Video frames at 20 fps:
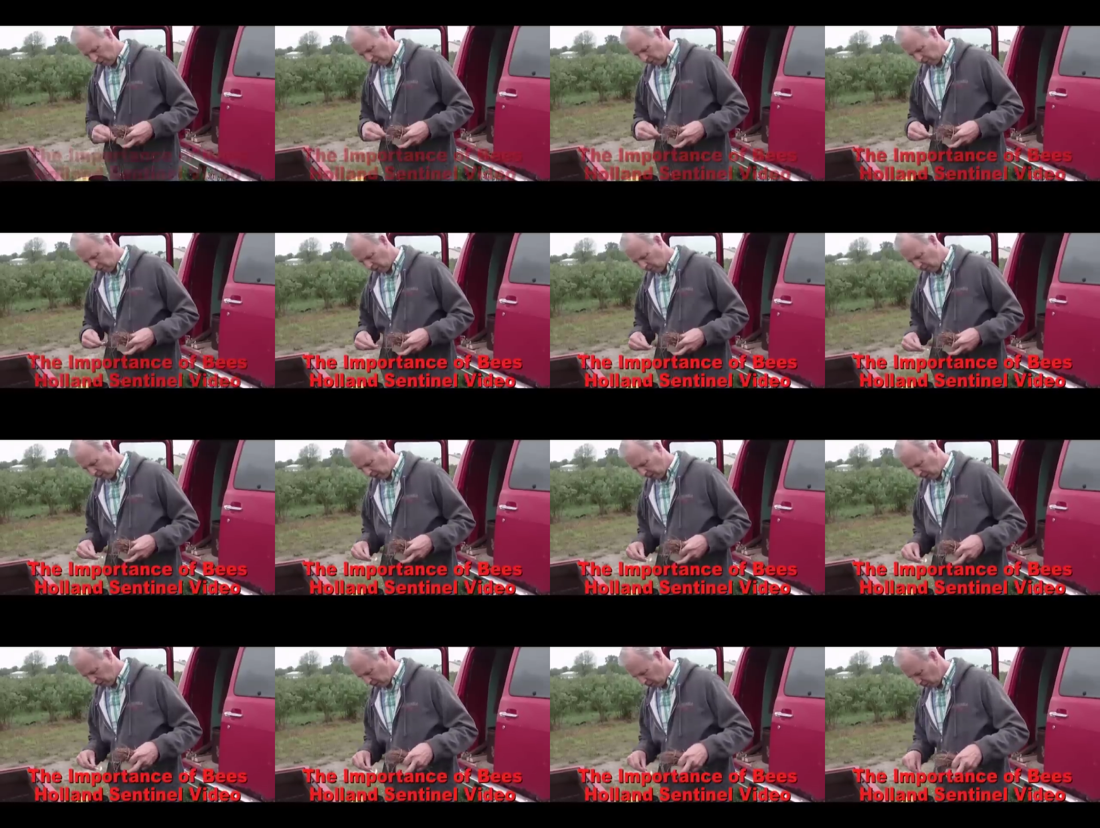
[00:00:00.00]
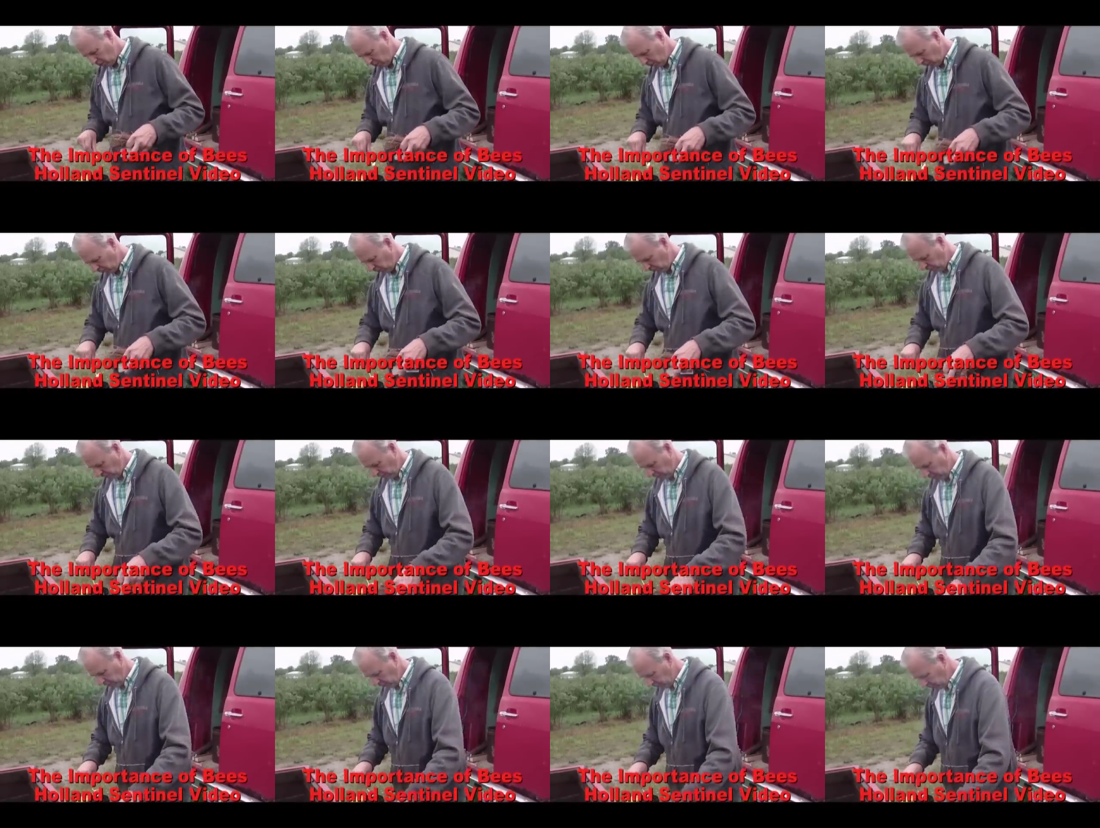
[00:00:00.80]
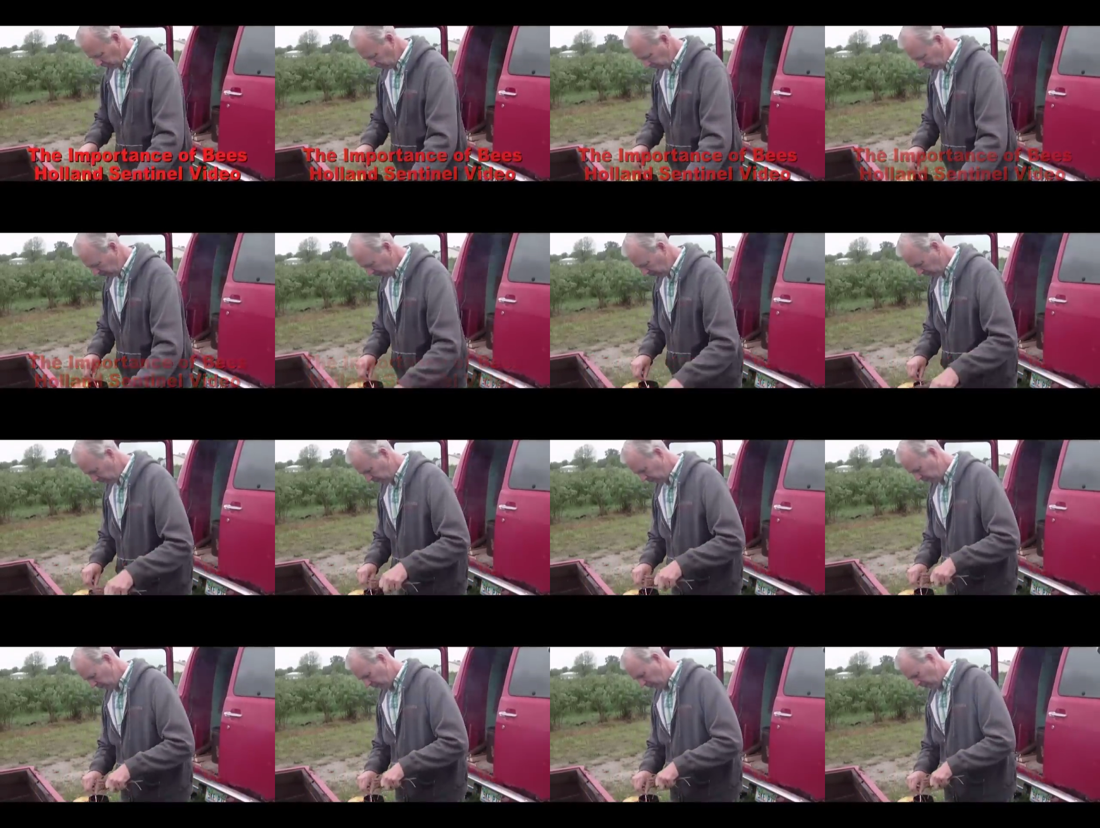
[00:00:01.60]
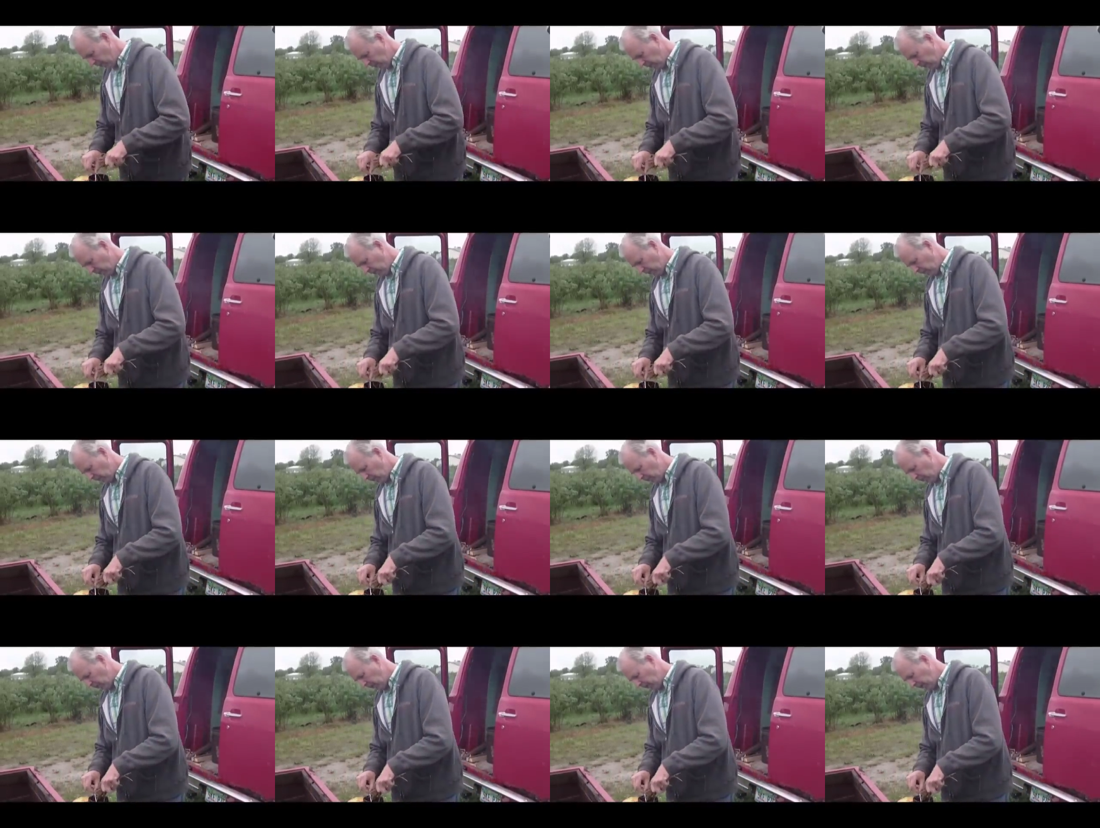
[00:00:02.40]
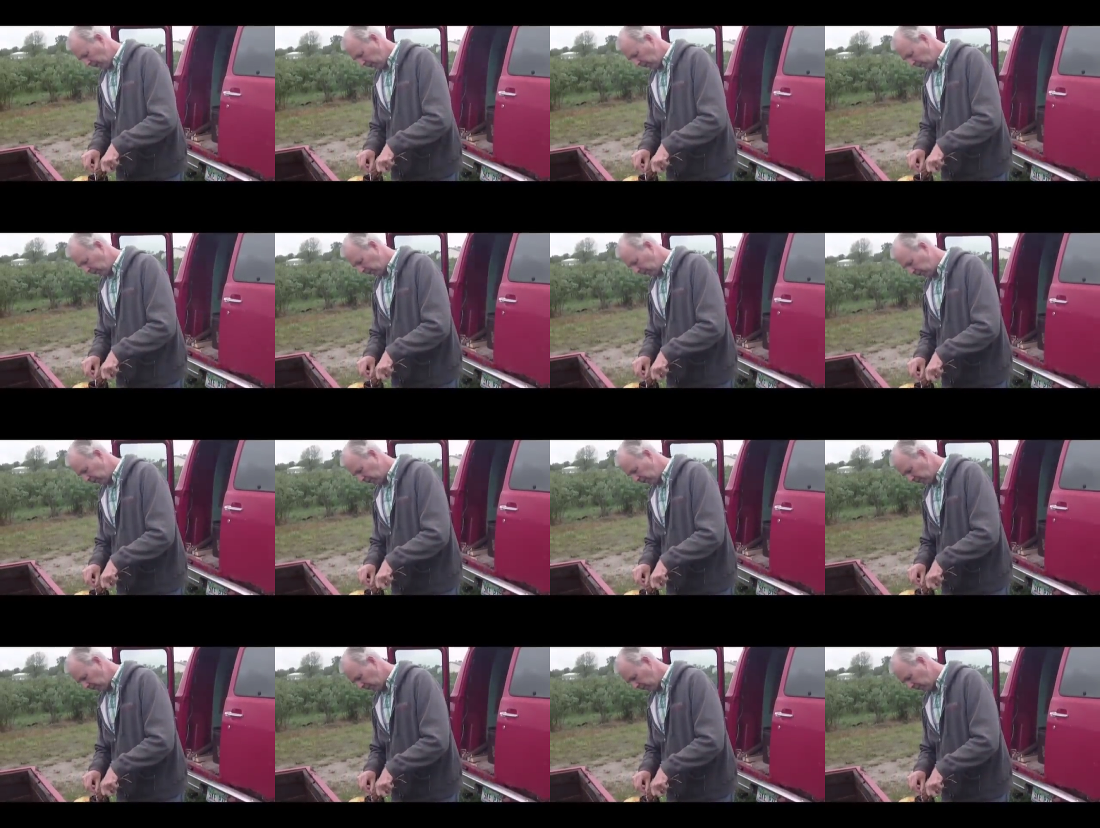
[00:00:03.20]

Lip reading: Nobody's mouth can be seen.